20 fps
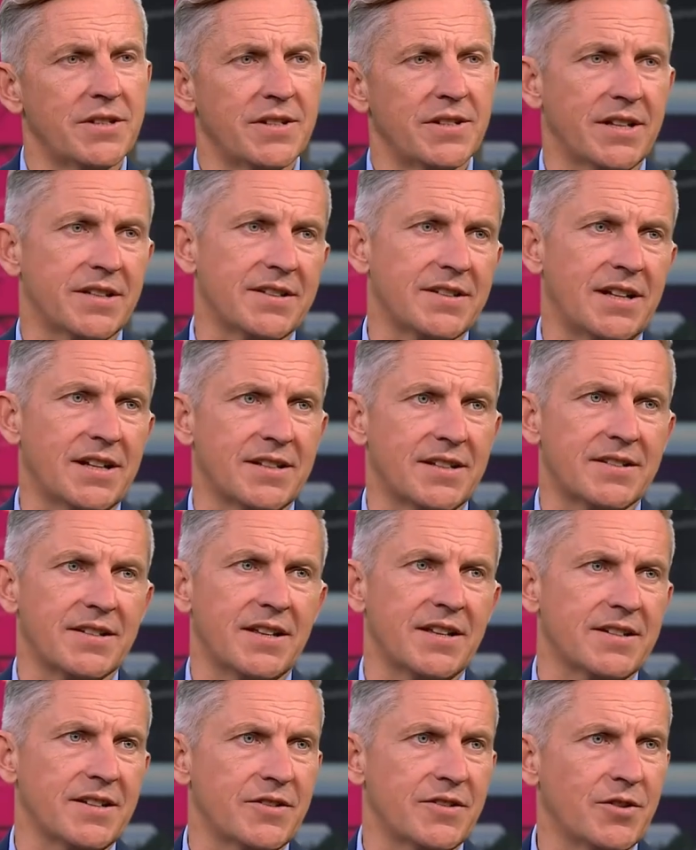isn't he, as Alan
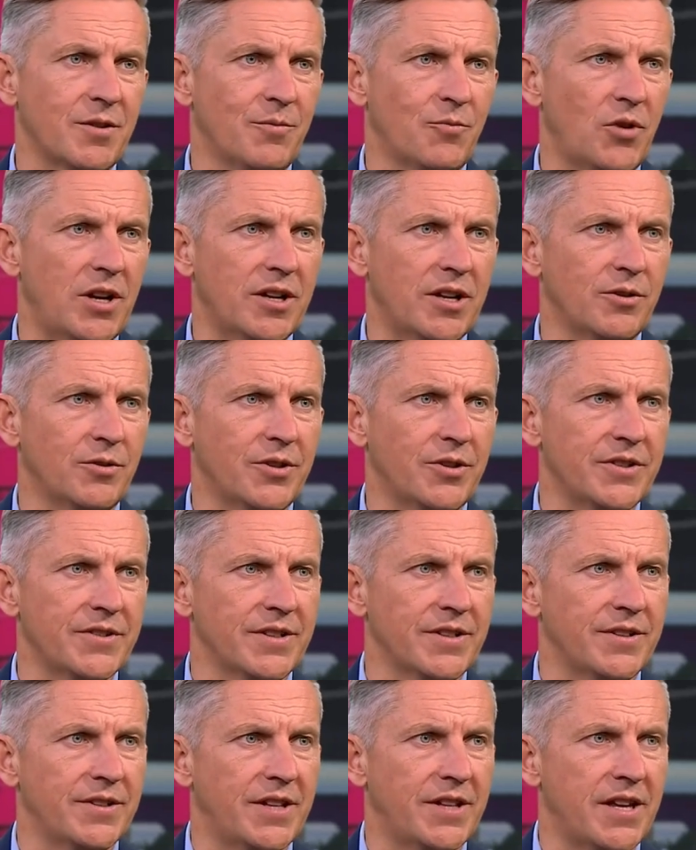says? Mm. That's some record,
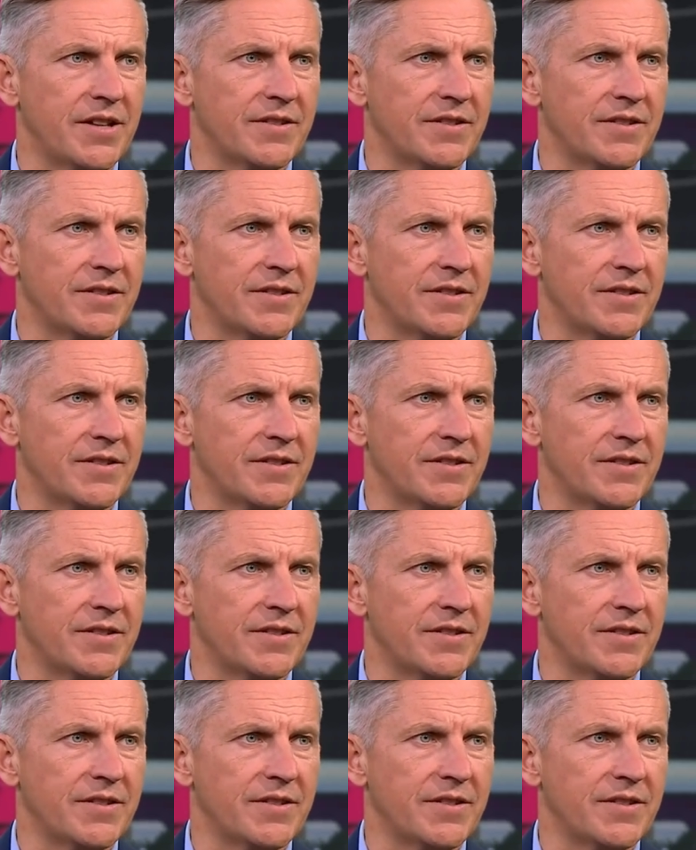isn't it?